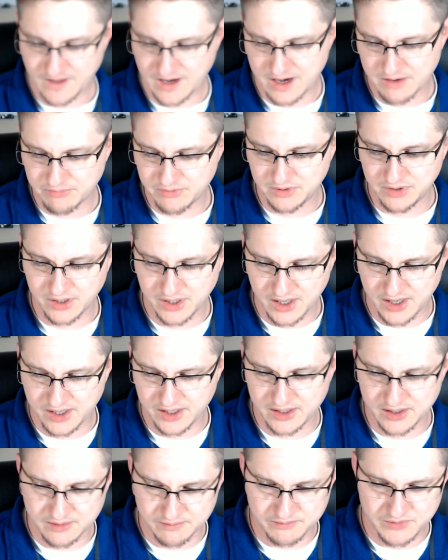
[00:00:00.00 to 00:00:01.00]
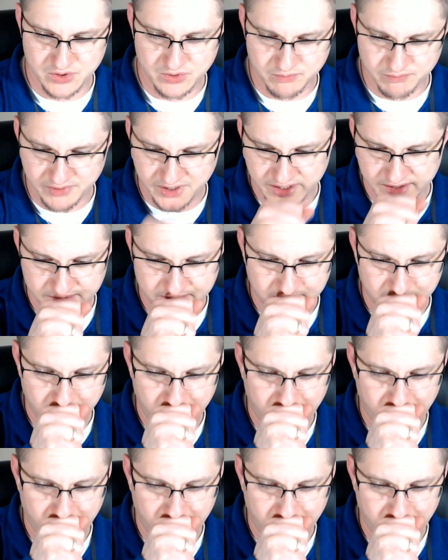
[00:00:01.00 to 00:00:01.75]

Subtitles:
I really got to get a mute button.